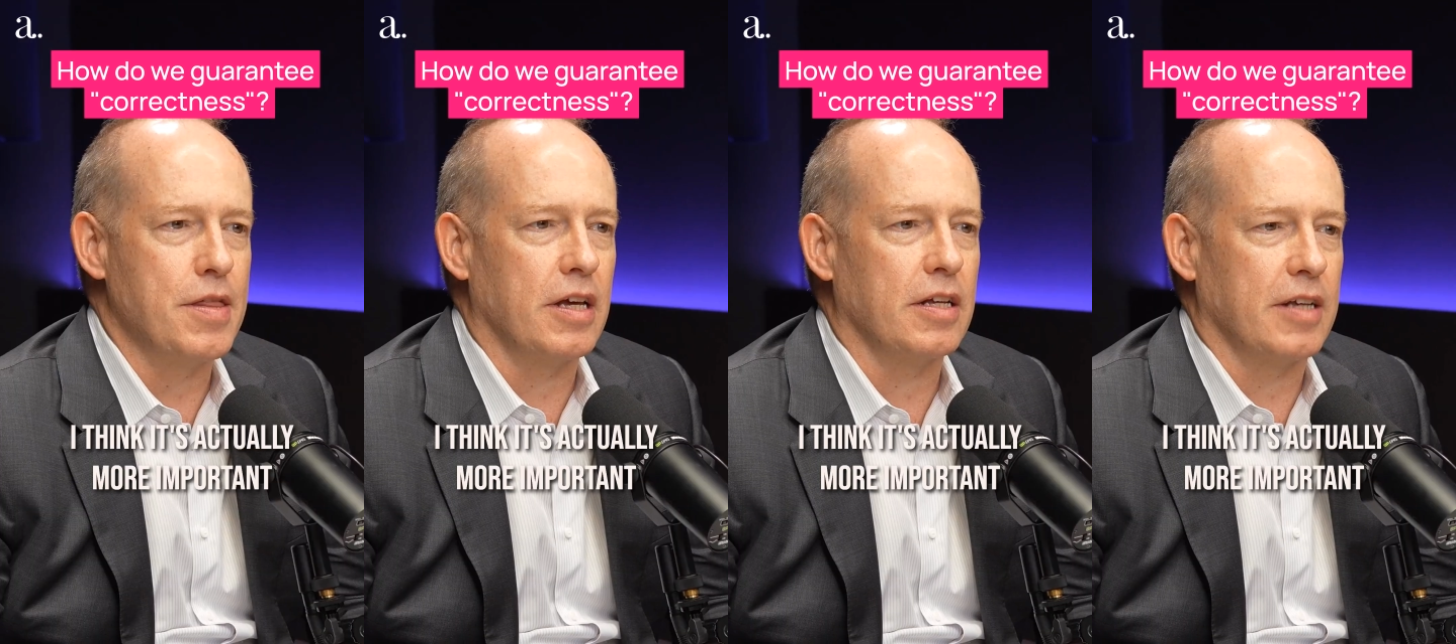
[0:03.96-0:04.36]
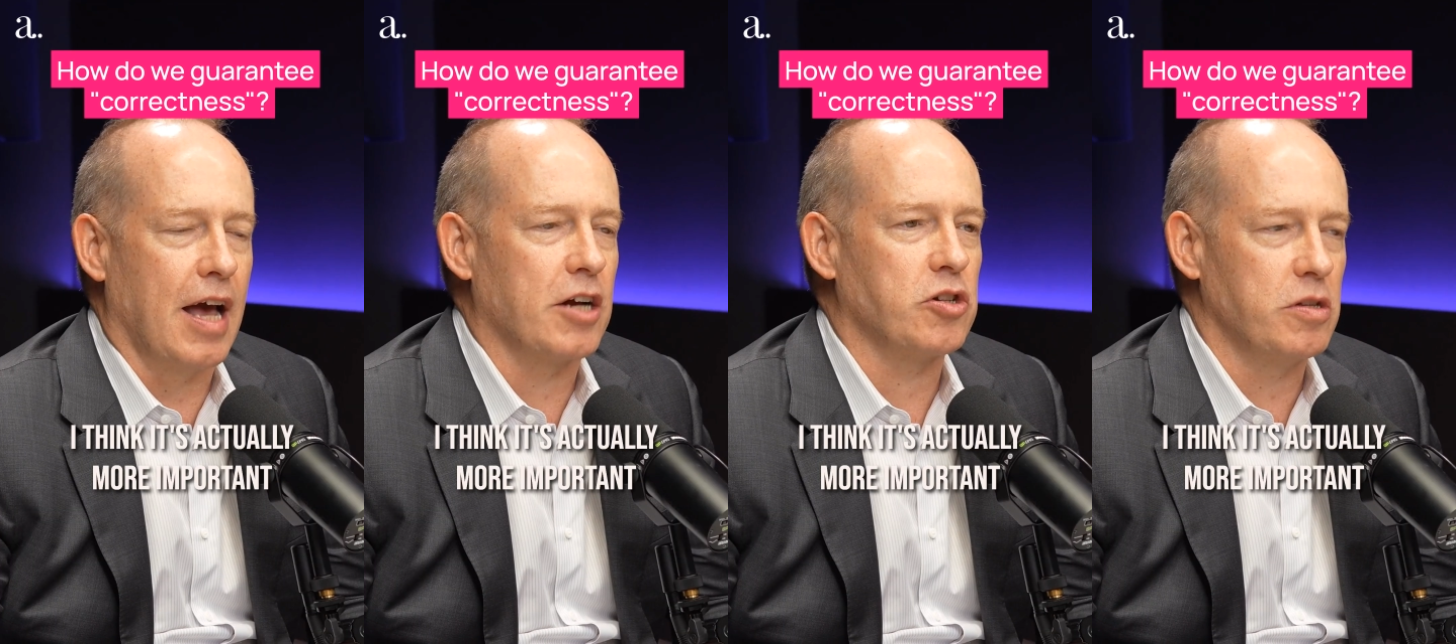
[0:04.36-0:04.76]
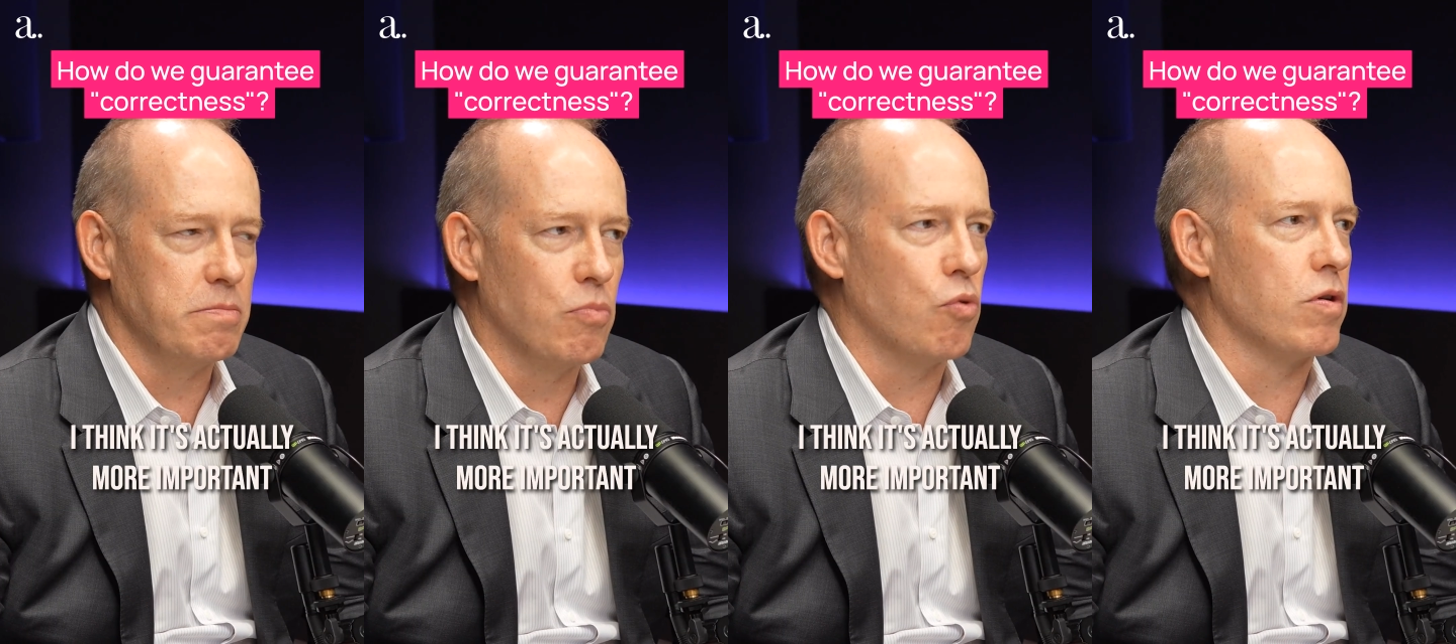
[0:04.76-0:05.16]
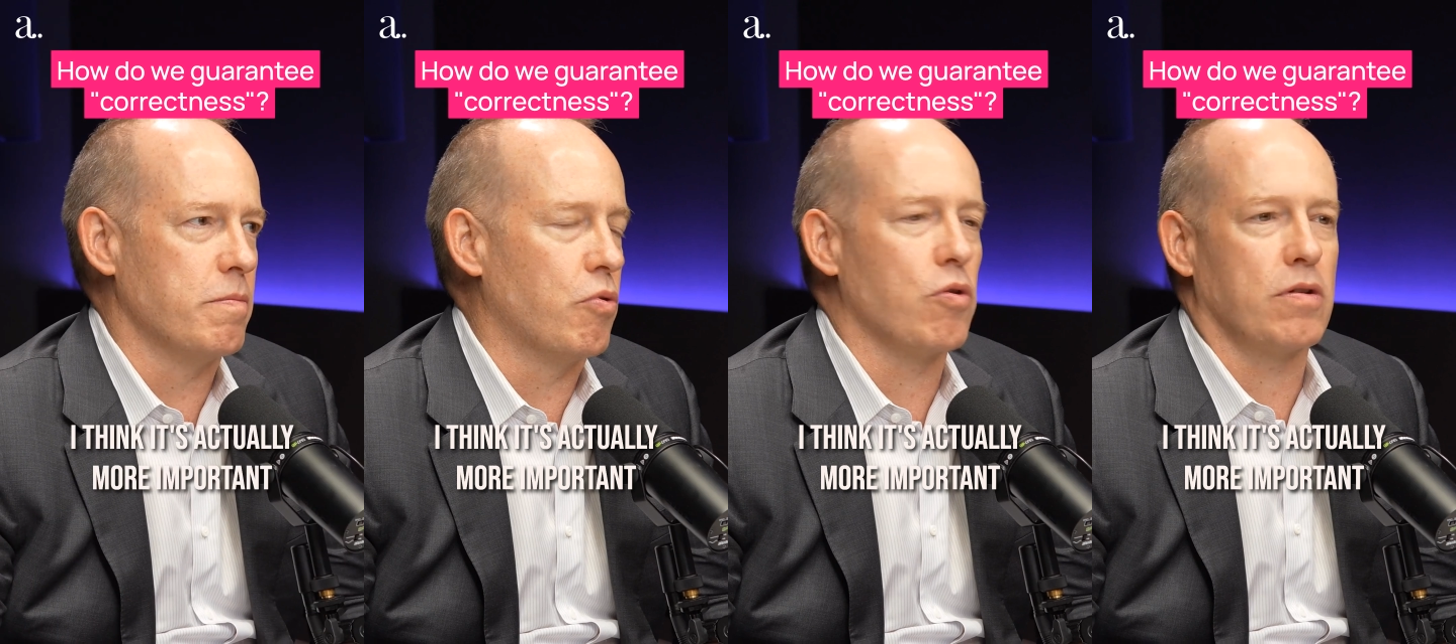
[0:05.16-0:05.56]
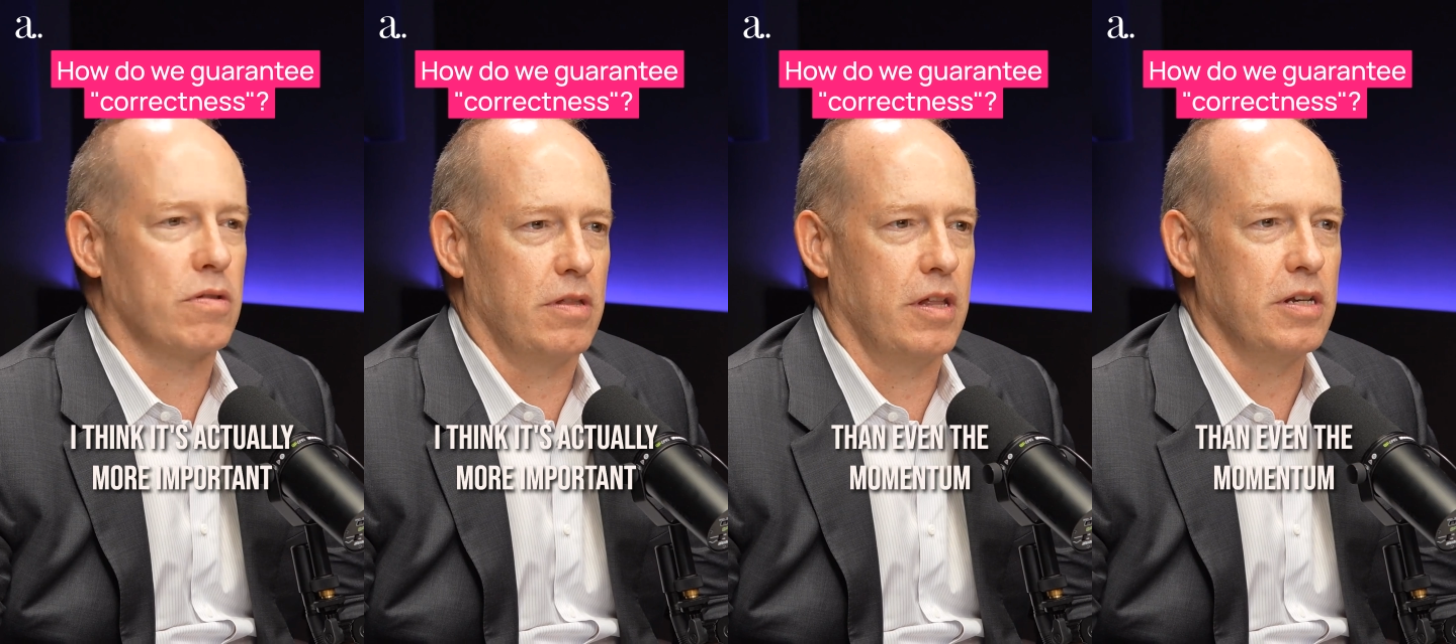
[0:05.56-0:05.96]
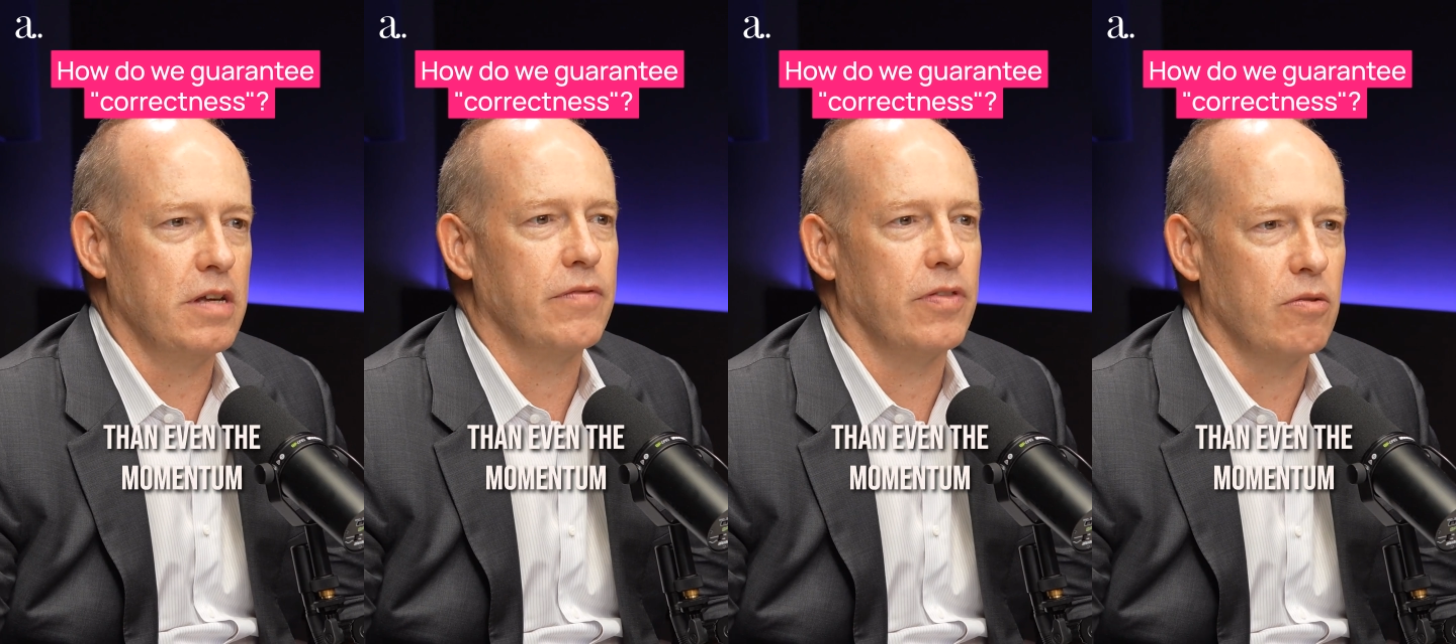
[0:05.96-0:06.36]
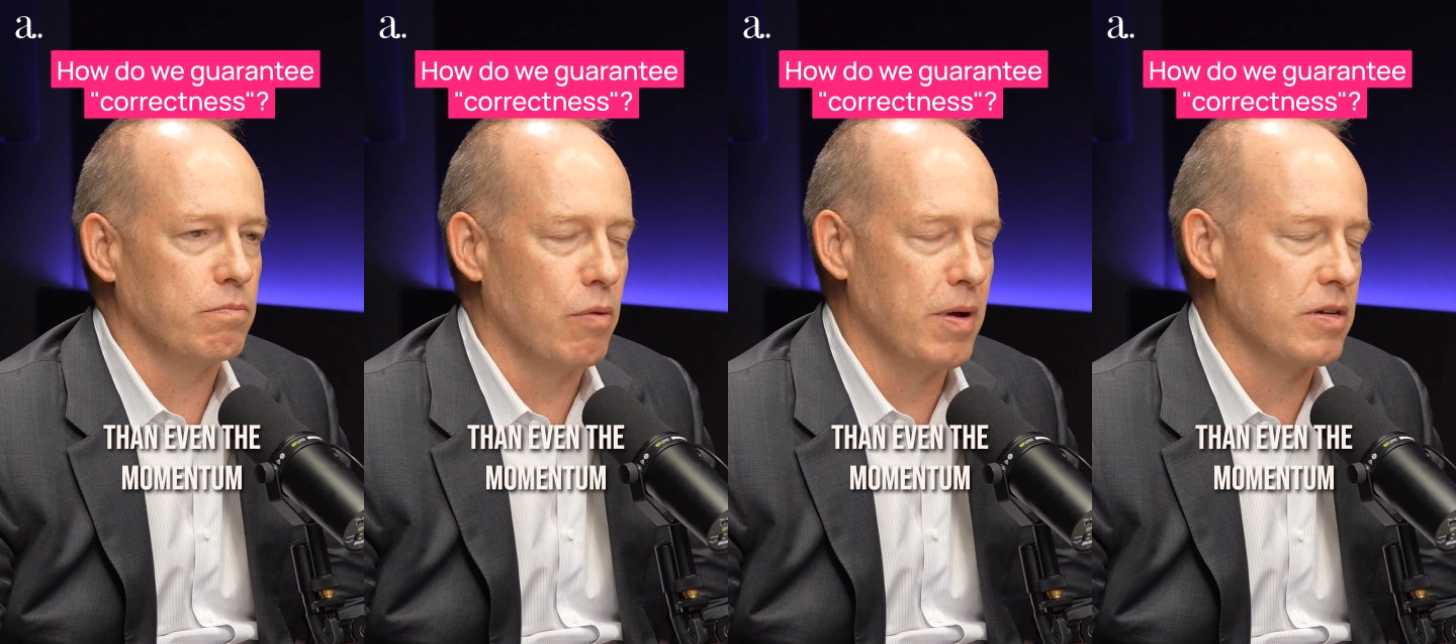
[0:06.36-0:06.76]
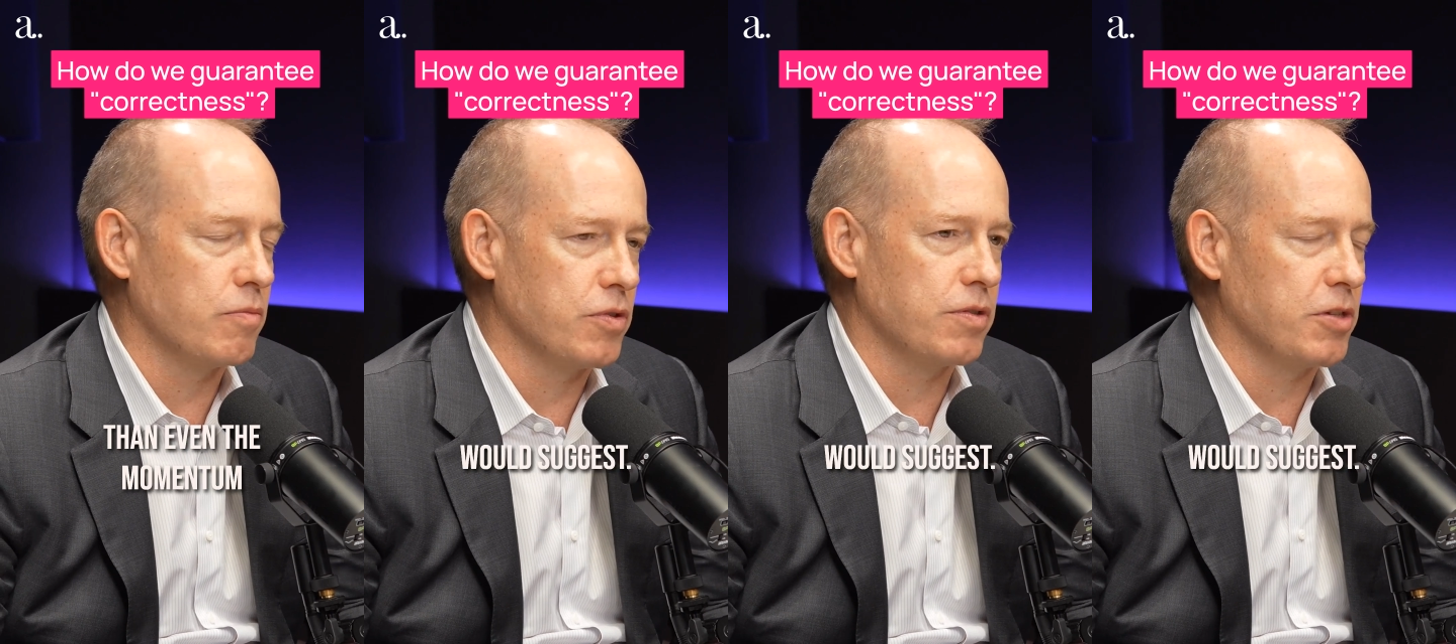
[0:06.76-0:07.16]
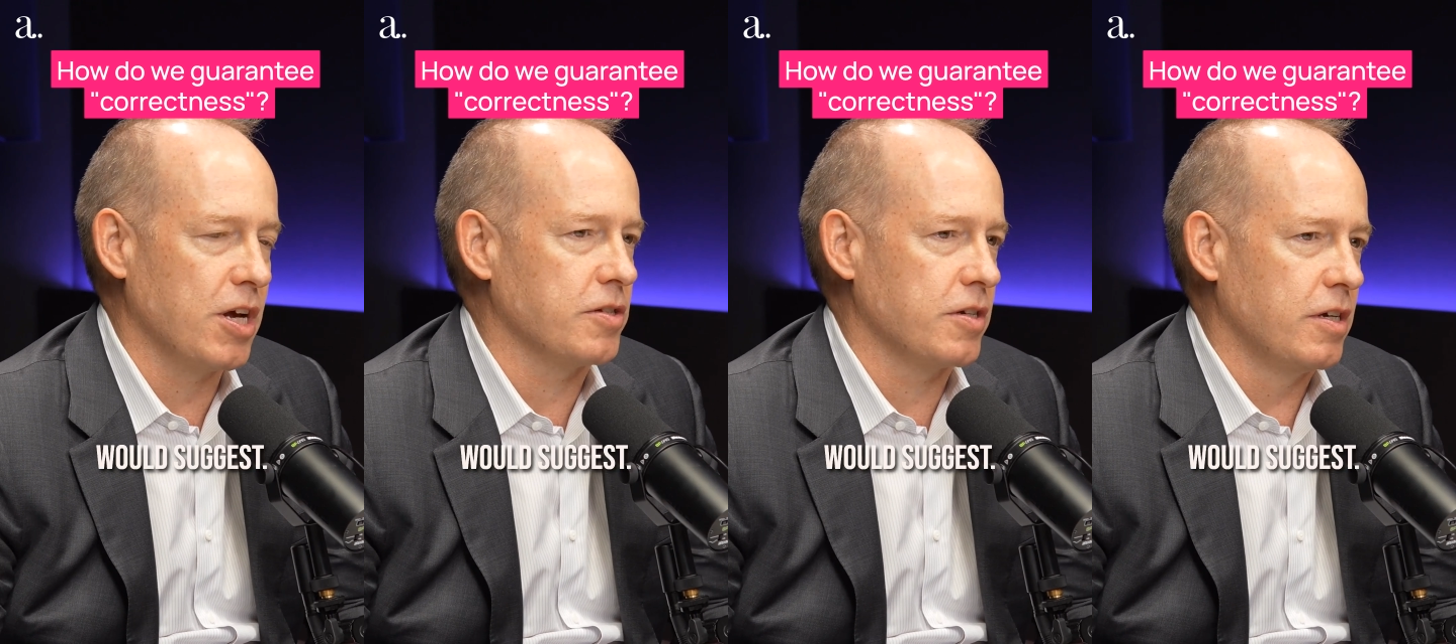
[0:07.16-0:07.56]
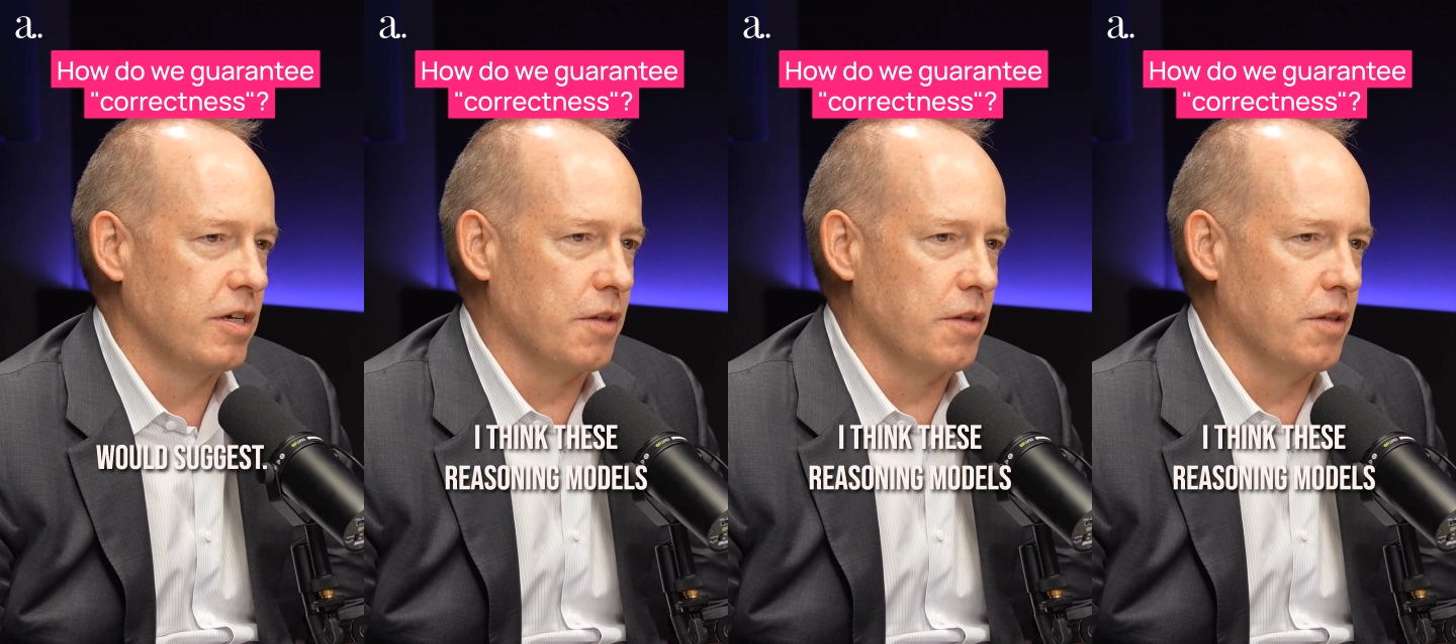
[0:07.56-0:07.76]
think it's actually more important than even the momentum would suggest.